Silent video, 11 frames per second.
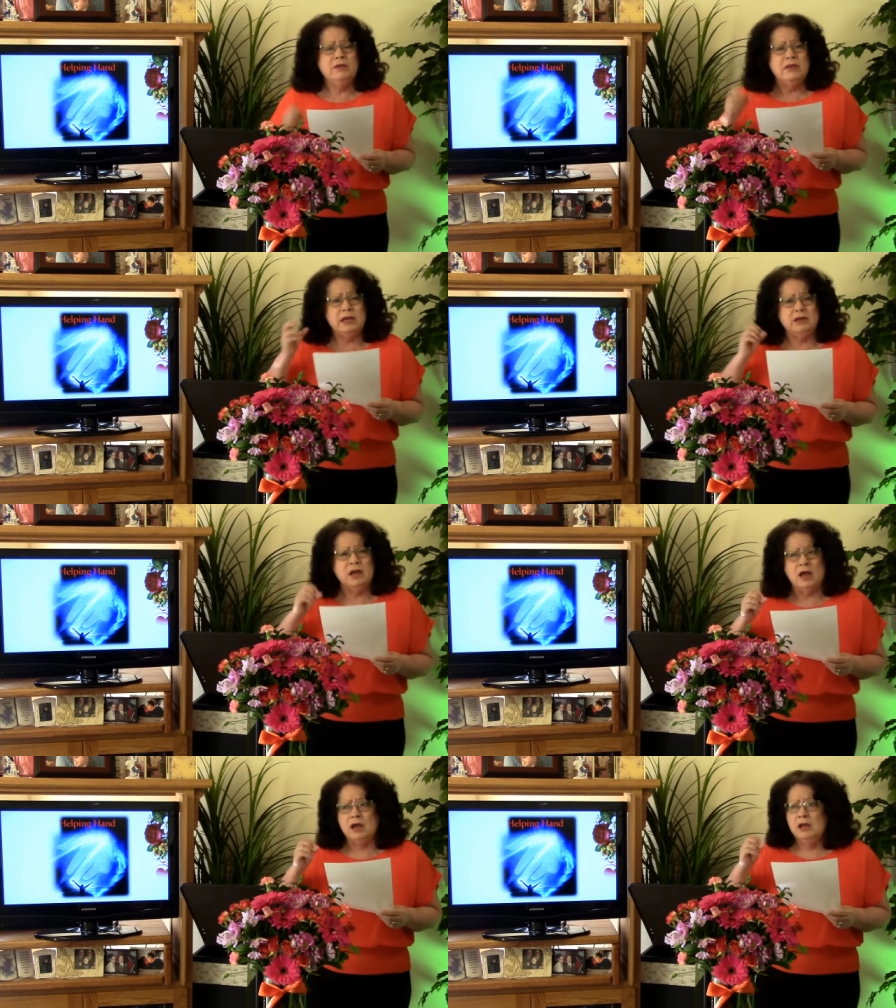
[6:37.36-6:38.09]
That
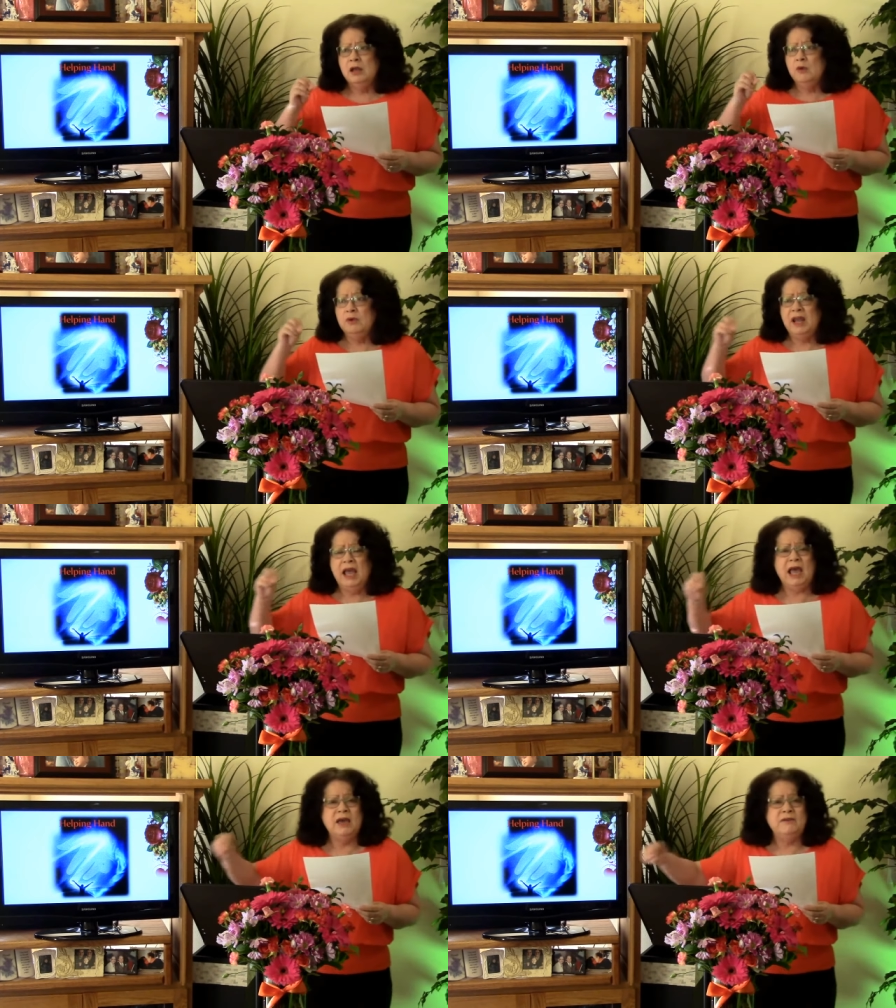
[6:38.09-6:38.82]
God would
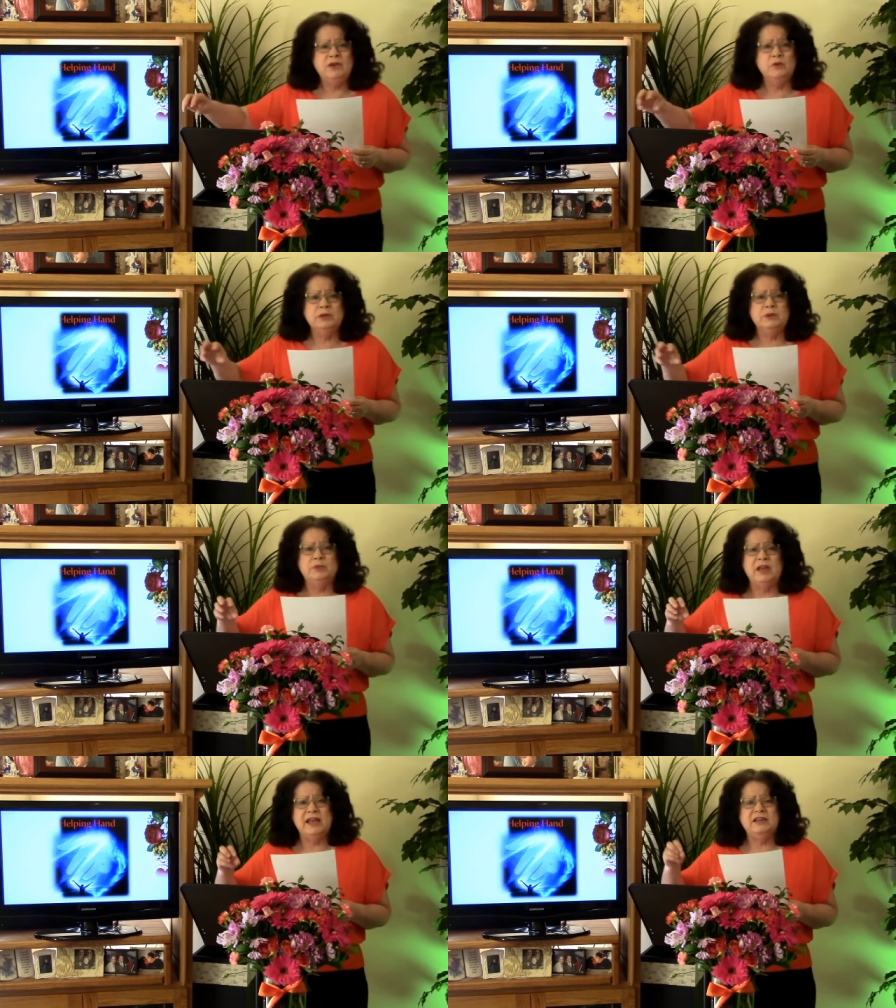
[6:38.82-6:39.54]
have you in a
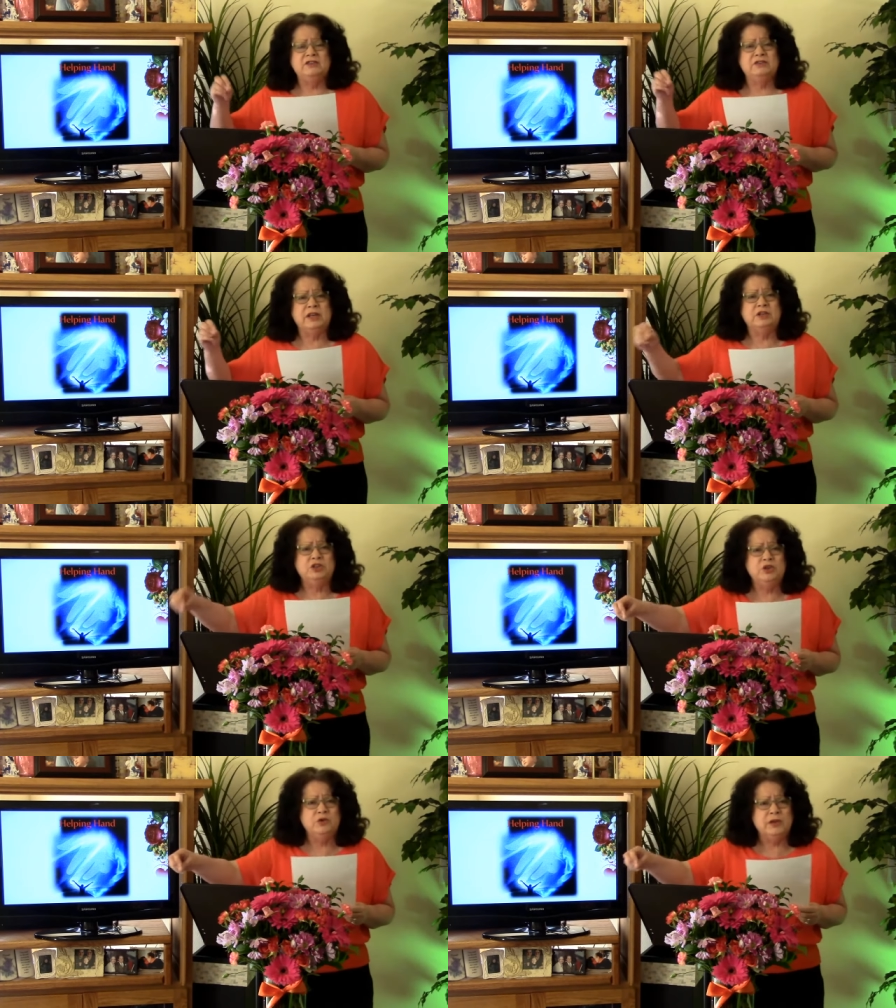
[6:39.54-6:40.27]
place
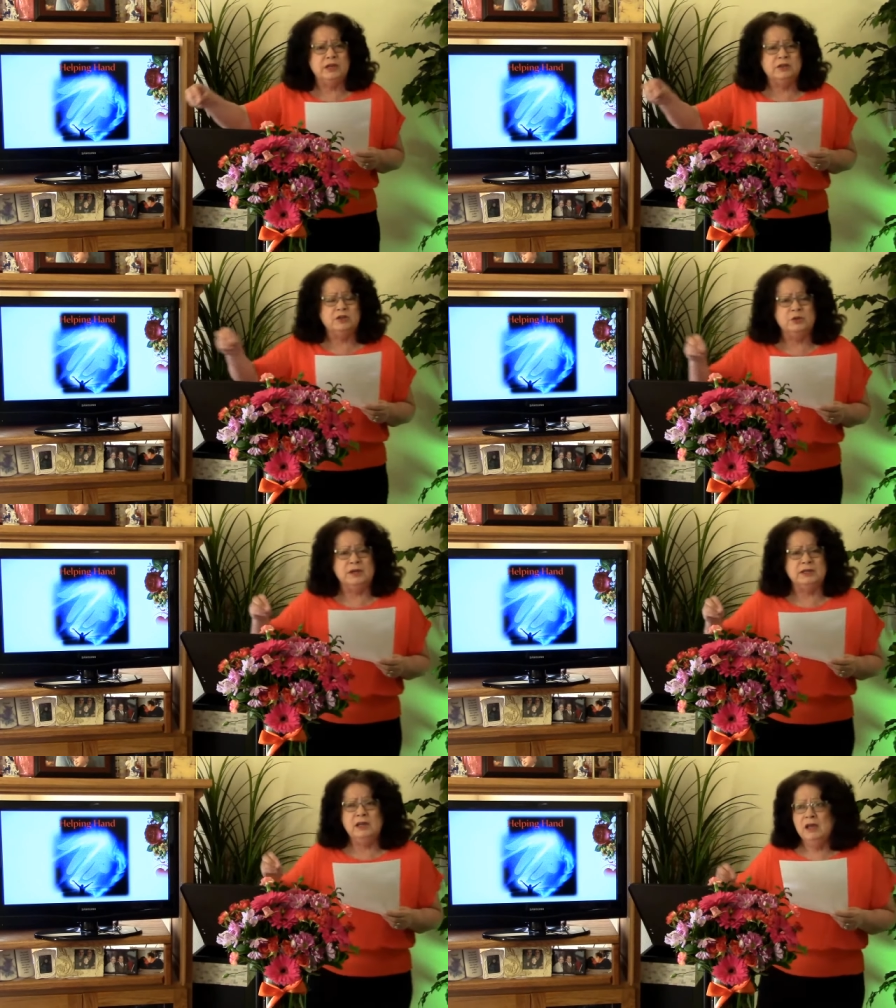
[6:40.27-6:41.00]
that you can do
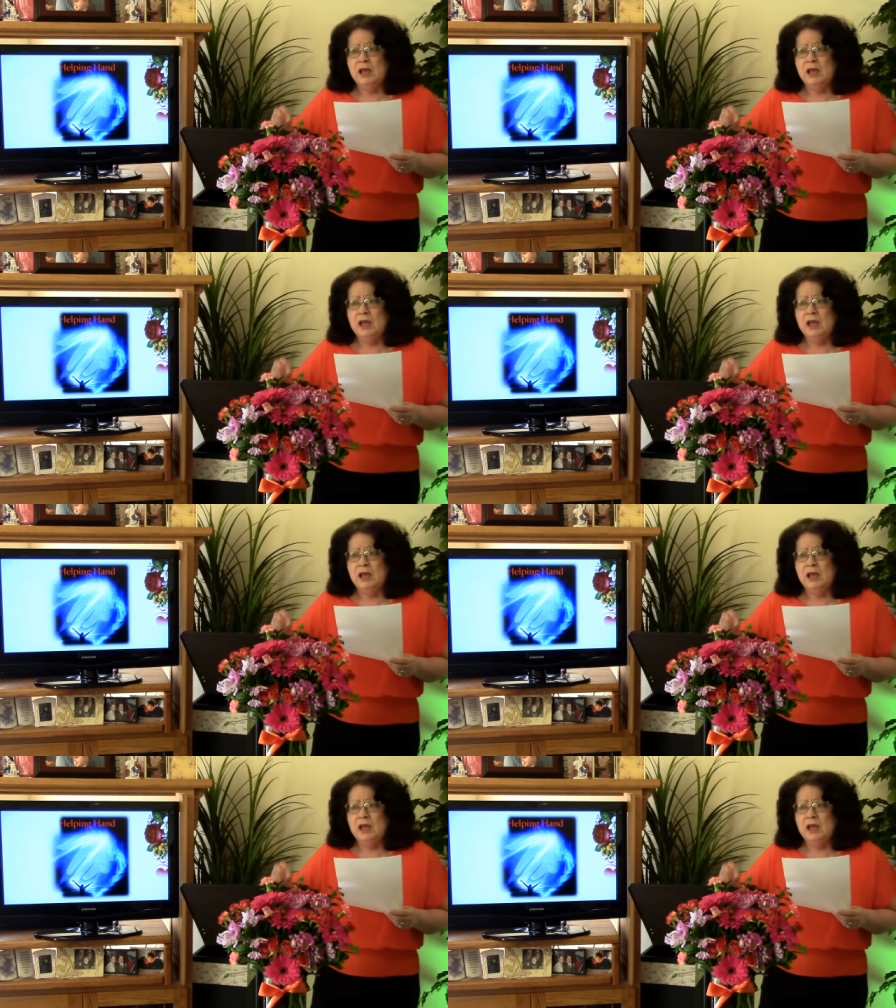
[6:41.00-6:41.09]
it,